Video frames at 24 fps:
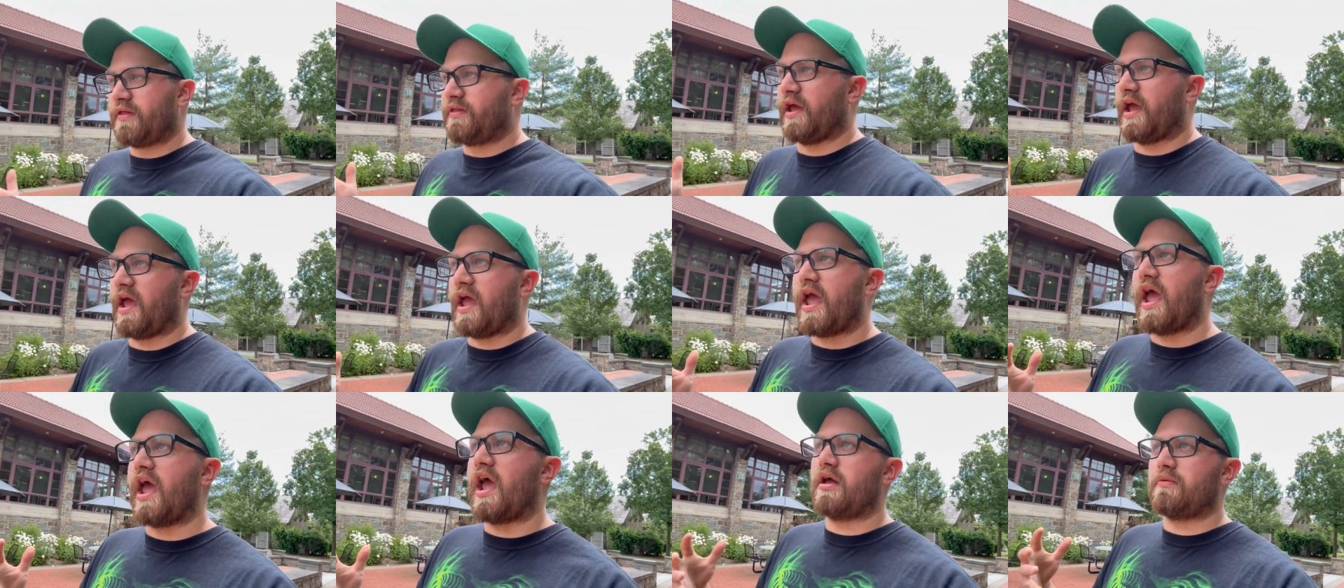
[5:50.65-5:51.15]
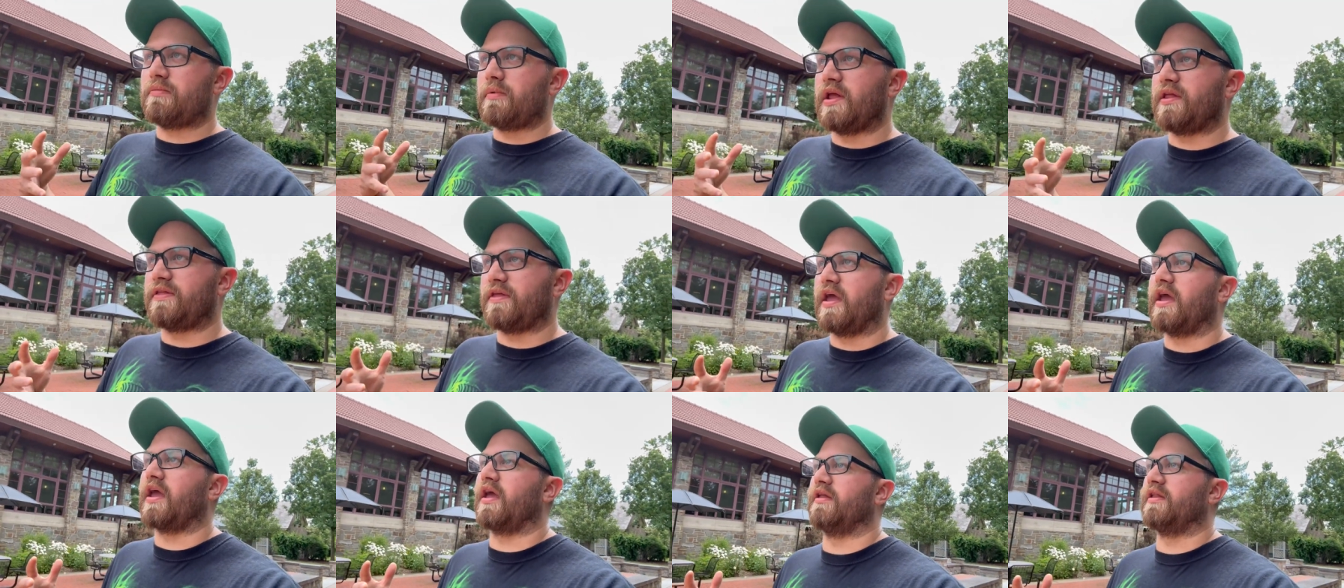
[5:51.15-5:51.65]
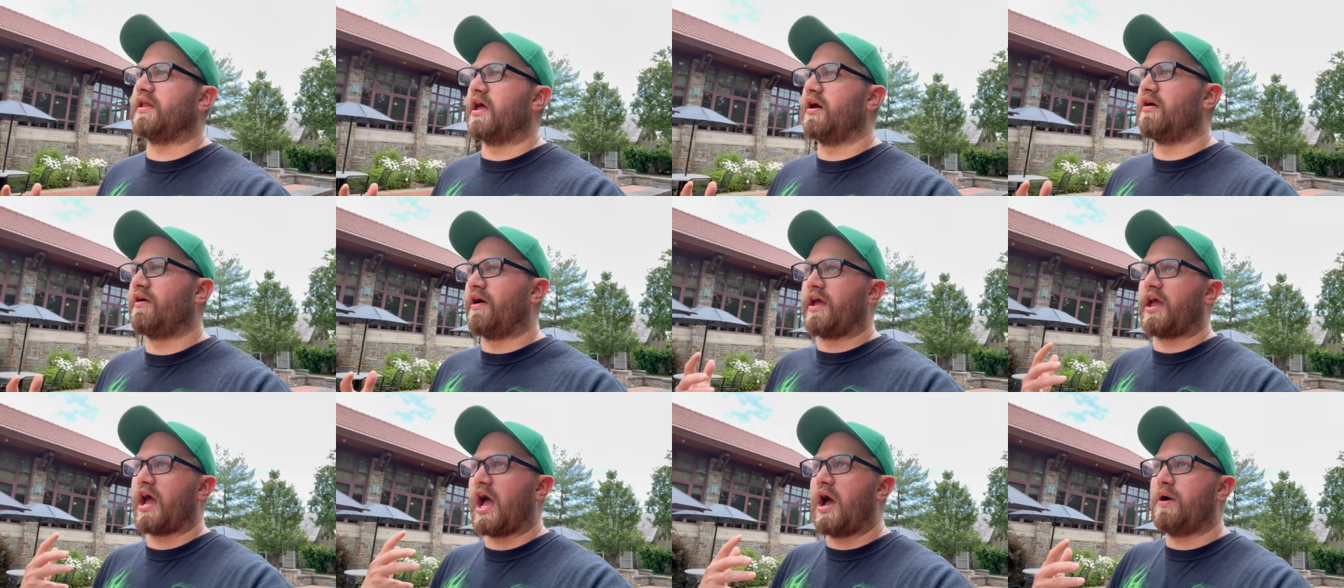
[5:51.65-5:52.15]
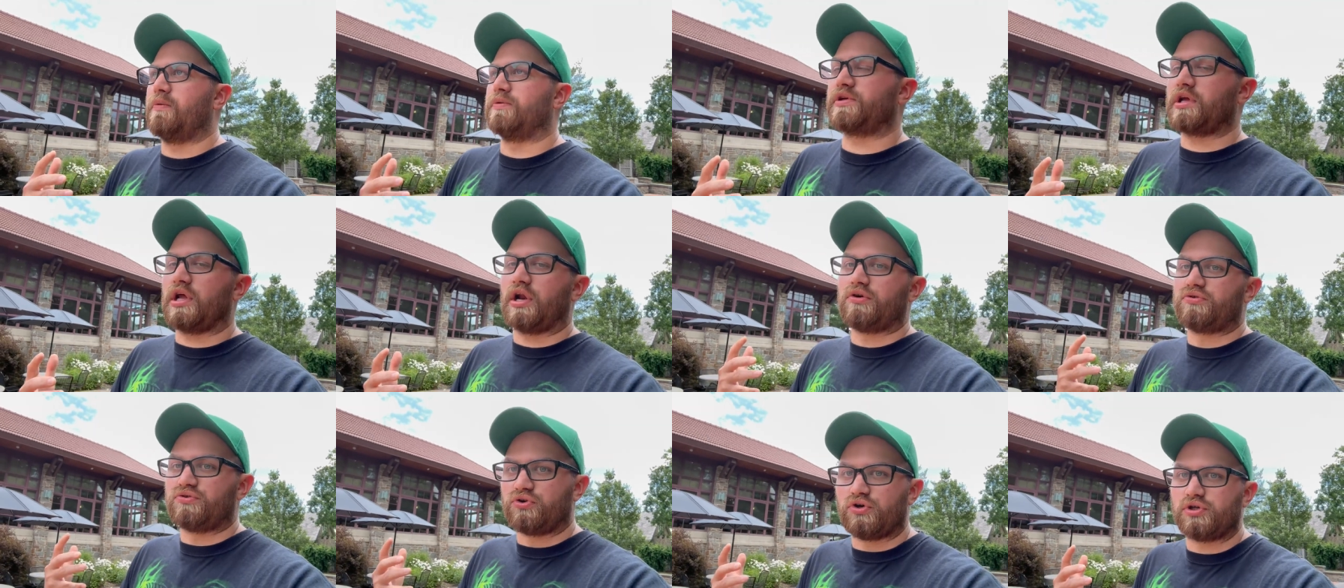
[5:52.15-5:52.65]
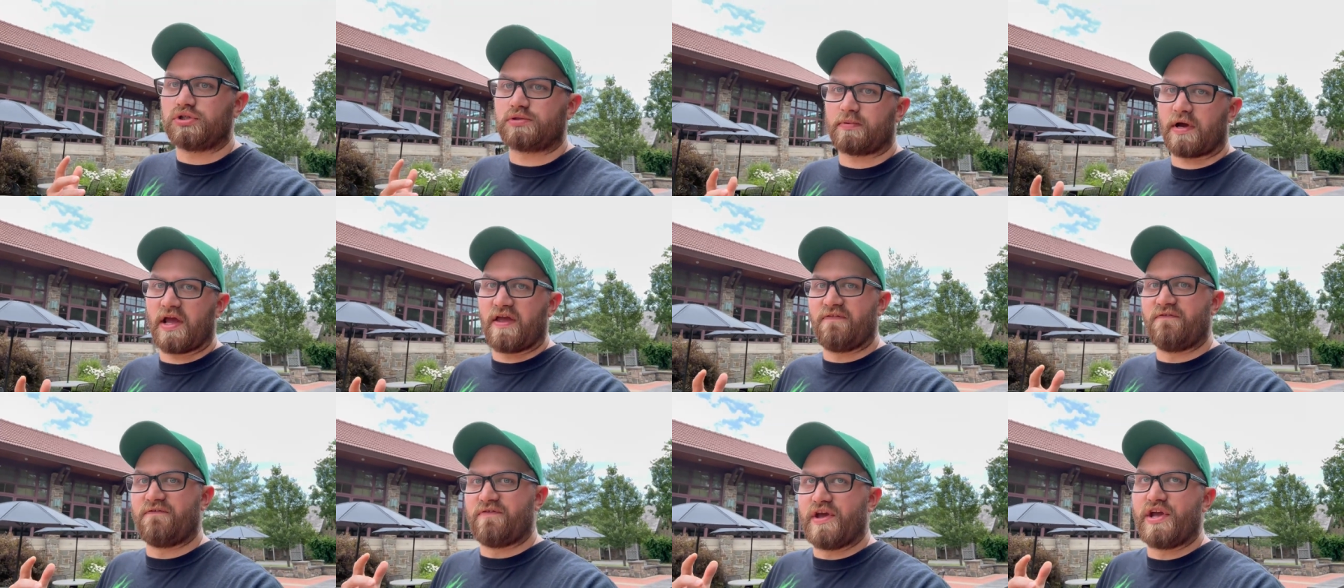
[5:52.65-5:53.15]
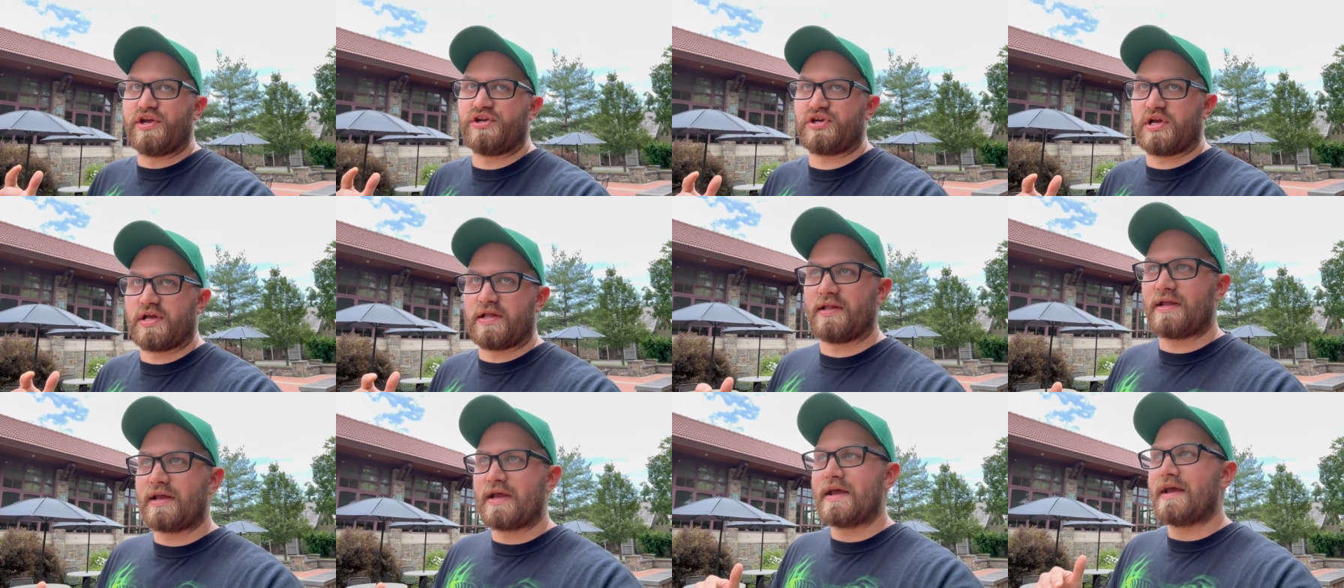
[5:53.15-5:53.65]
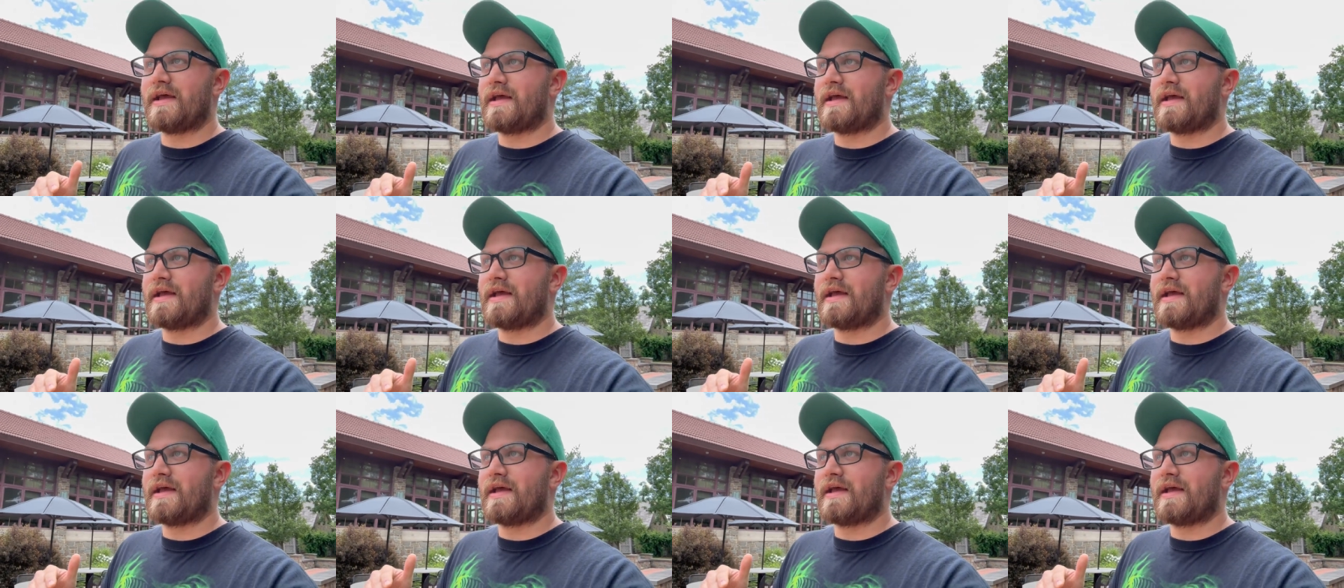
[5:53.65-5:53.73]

They had me thinking that like I was gonna lose my vision